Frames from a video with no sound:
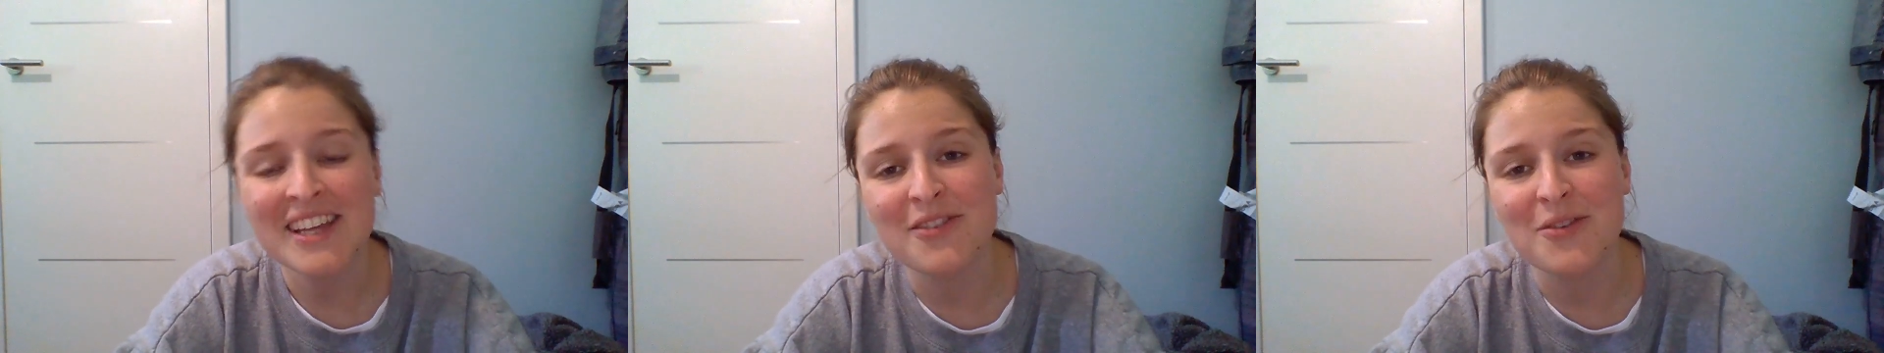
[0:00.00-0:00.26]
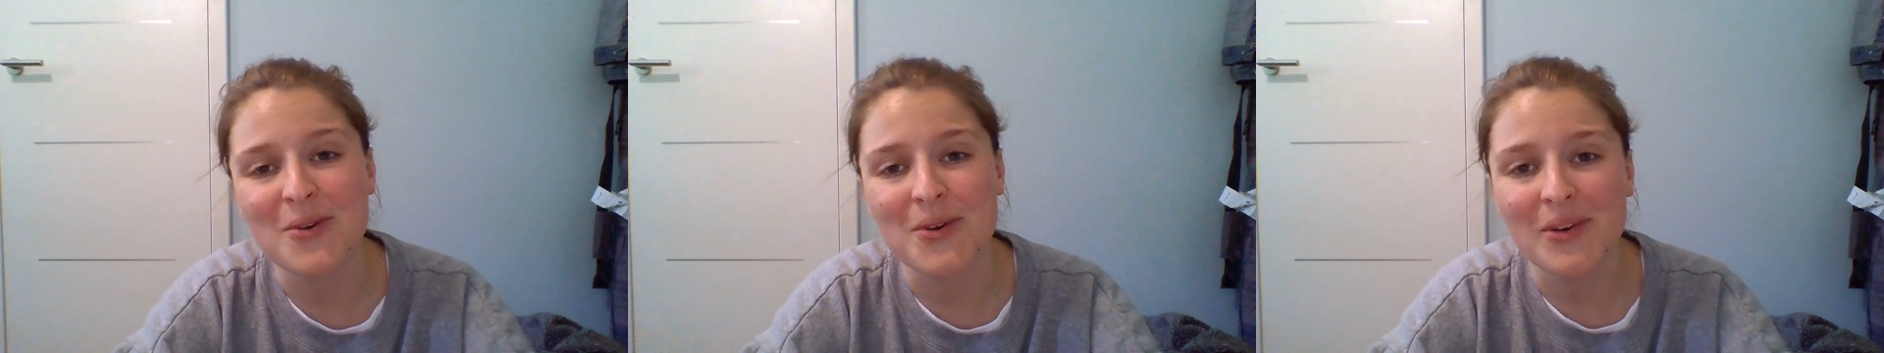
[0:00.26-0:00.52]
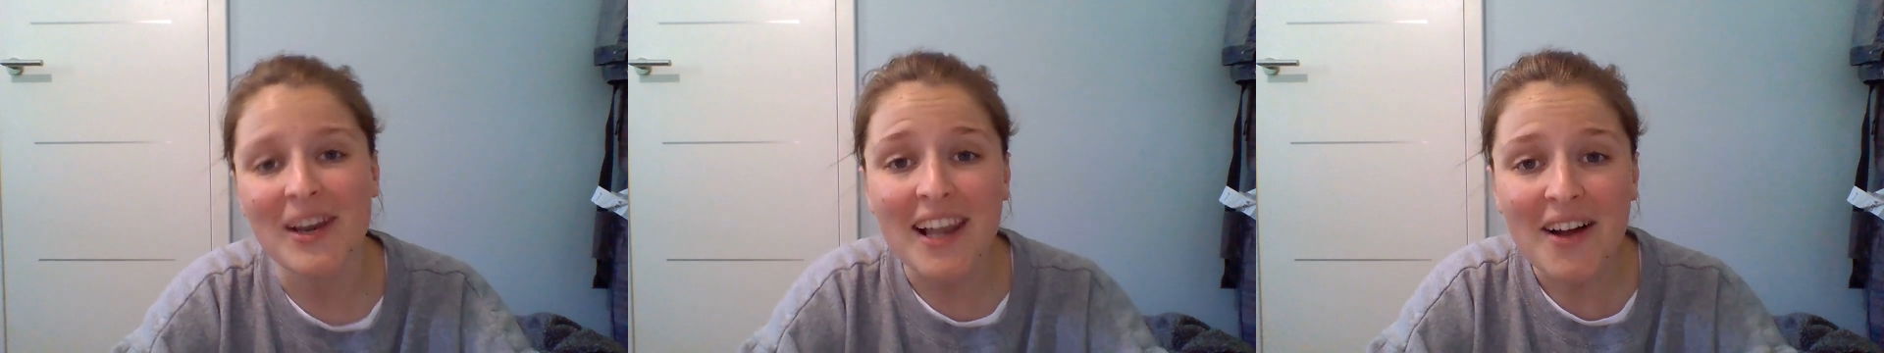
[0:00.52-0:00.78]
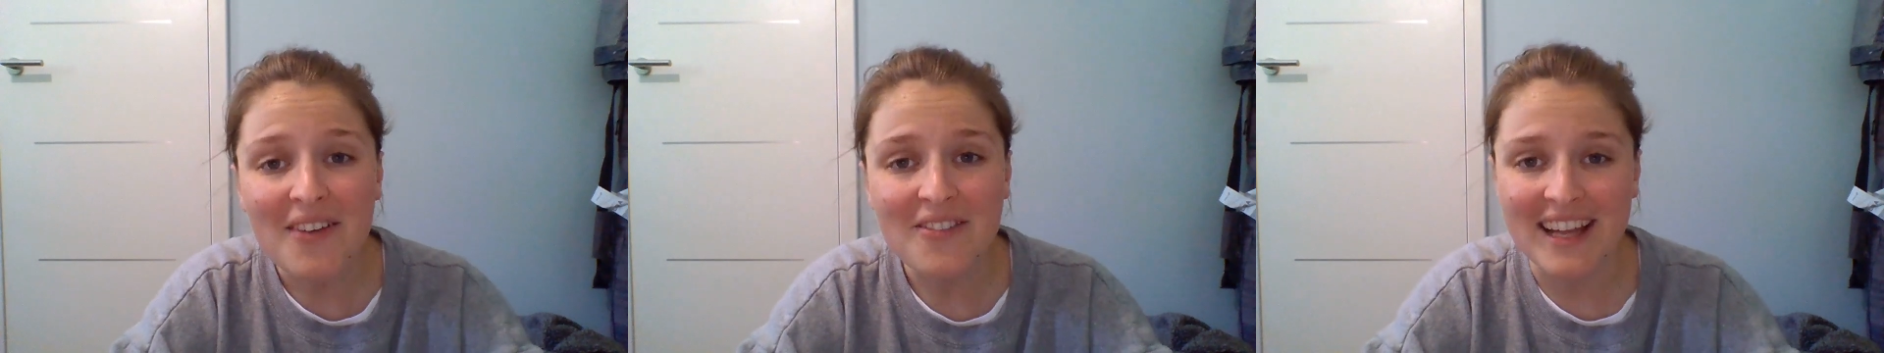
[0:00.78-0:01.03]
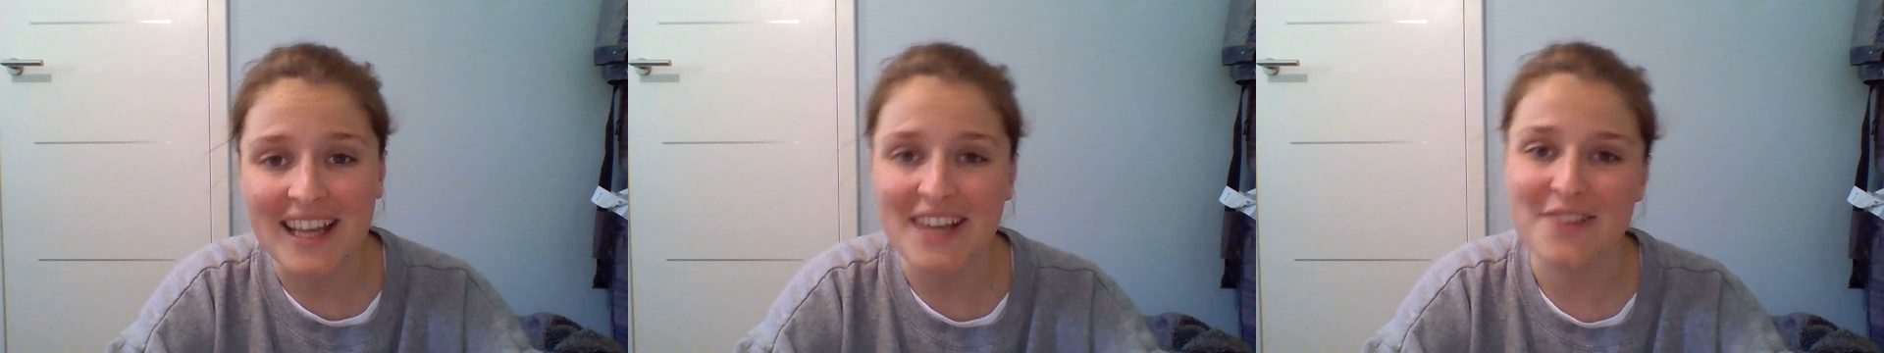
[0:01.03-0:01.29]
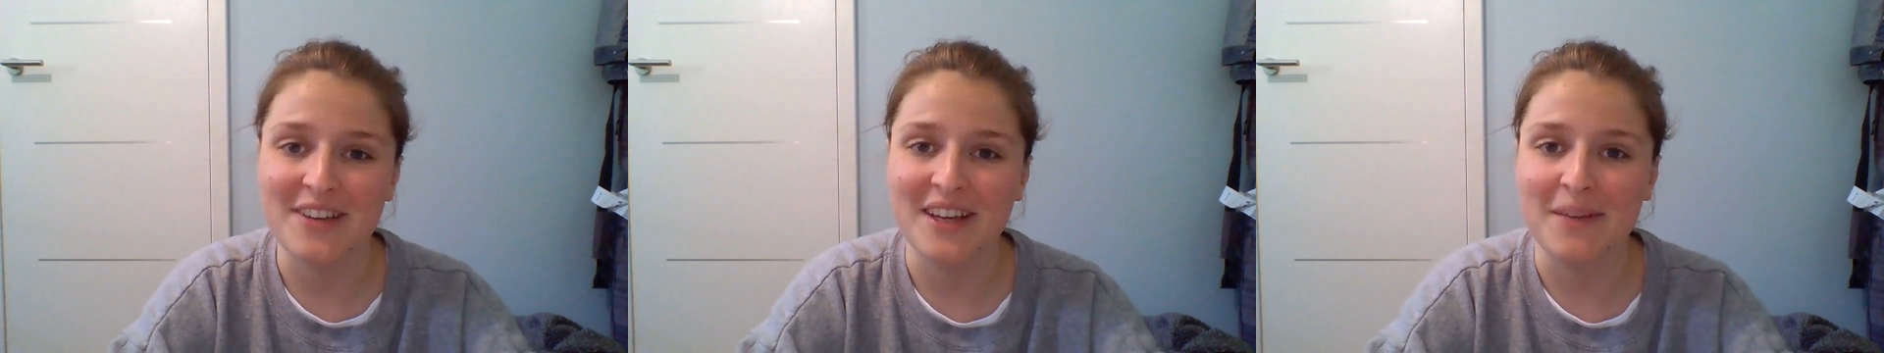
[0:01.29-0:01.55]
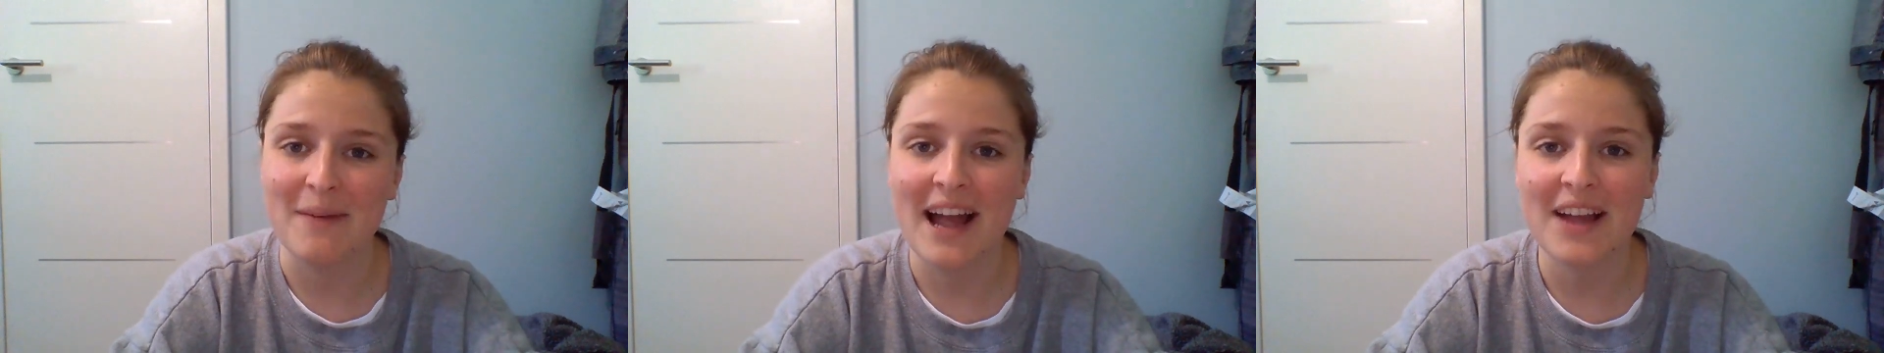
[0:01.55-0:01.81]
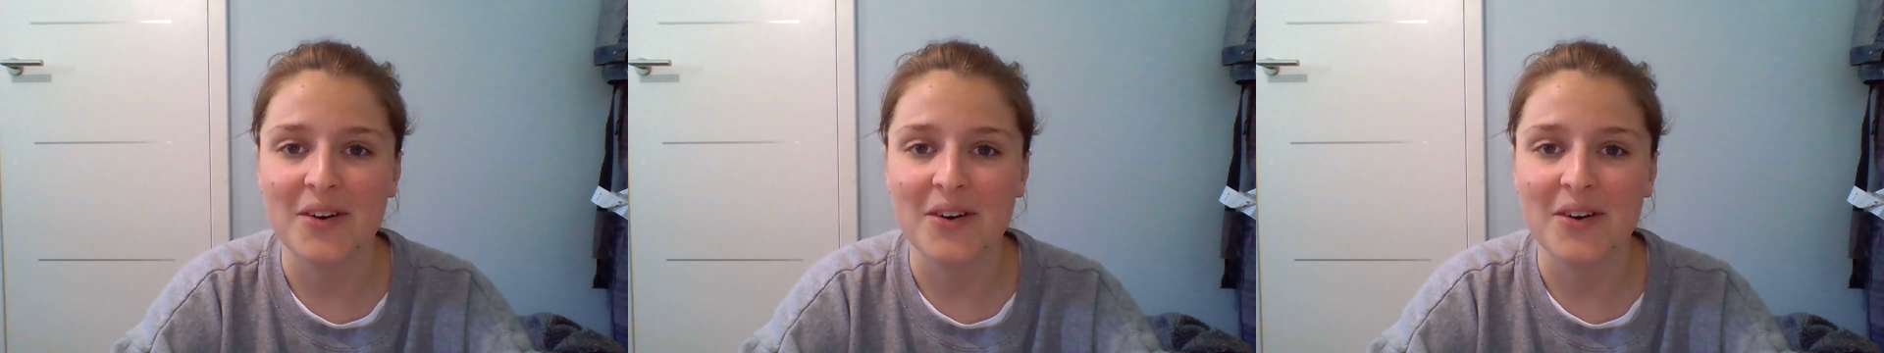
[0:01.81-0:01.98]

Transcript: you for all your lovely feedback